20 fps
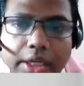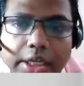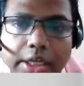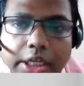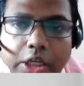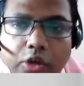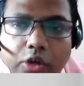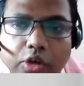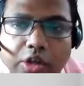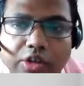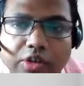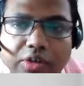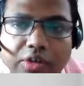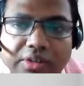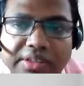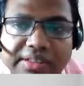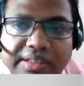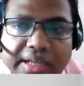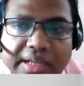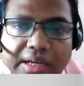New
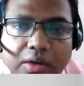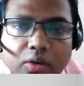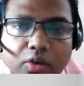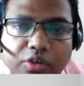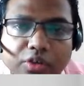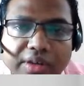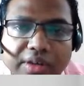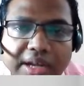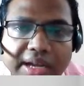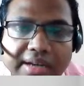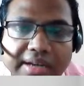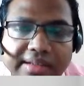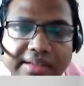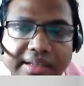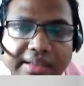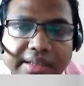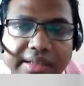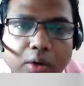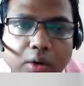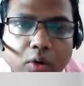technologies are costlier
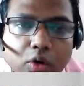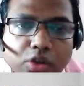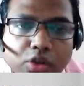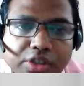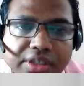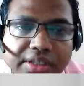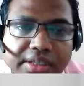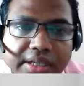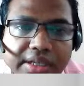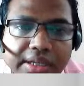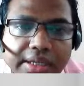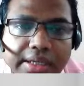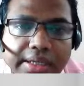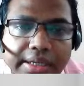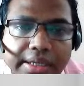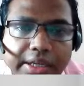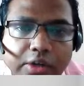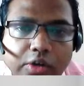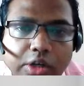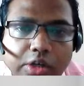than they worth it.
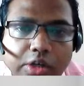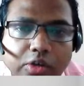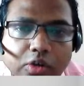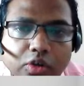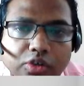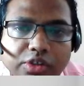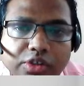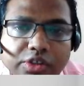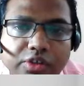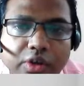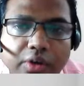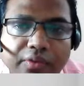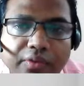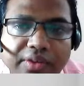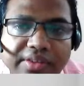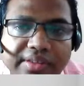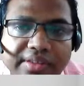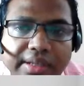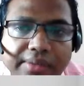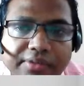New technologies
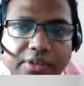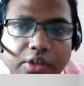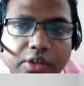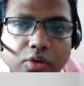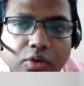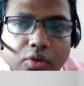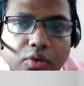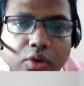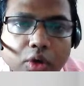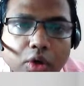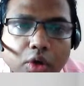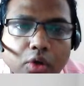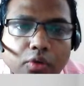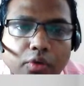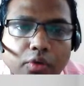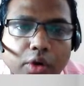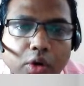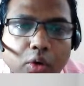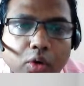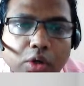often substitute
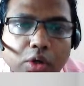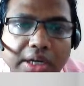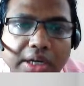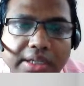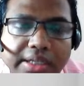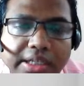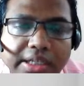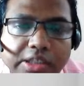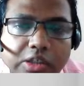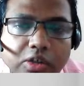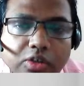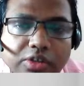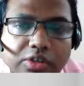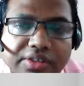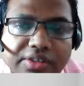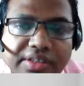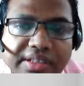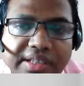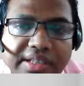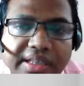for older
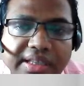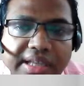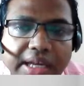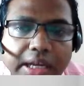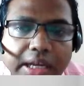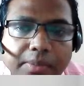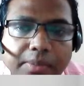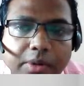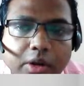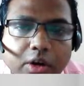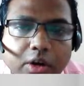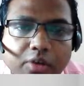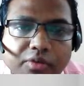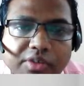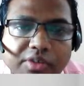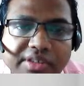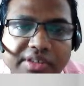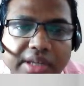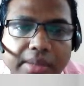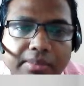technologies in the therapy
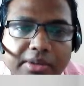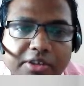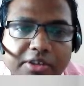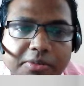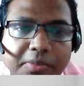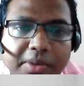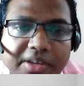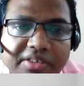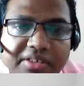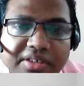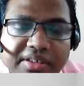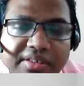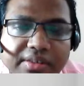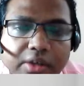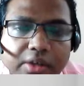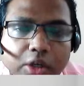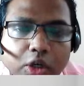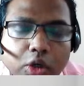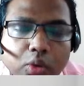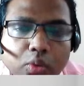of established
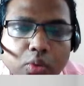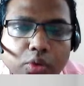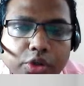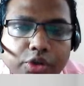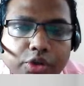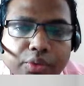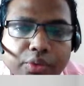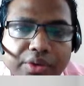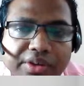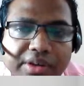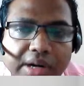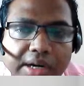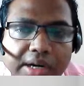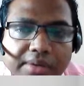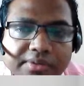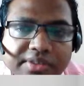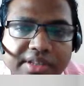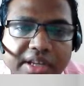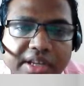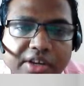patients, which we
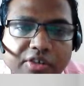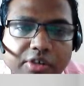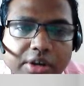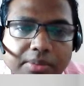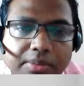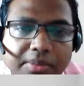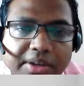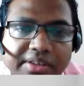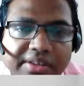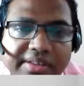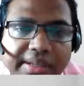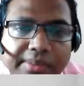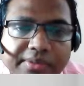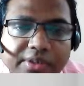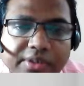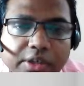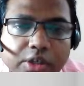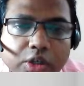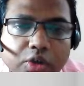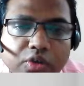term the treatment
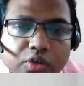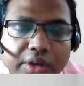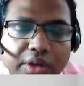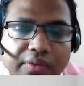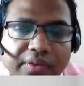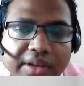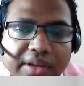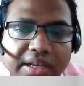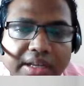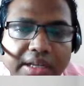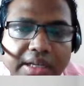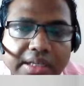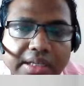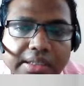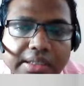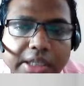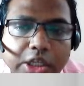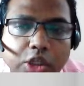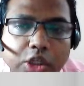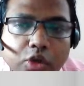substitute effect.
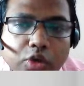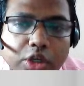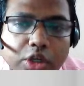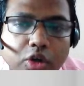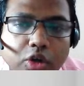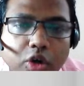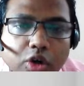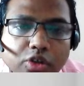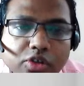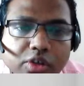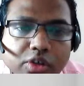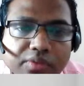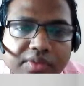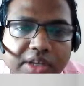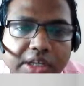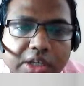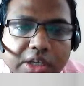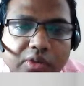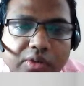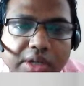The unit cost of
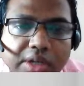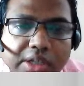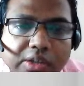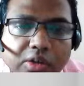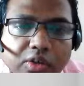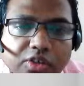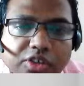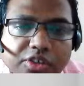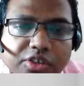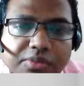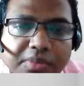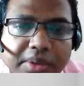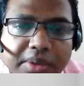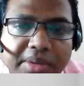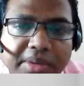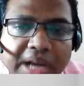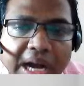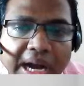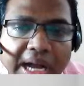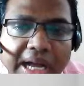the new technologies may
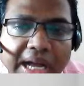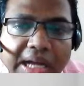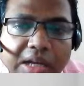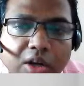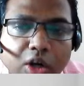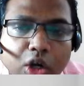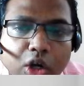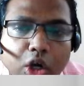be higher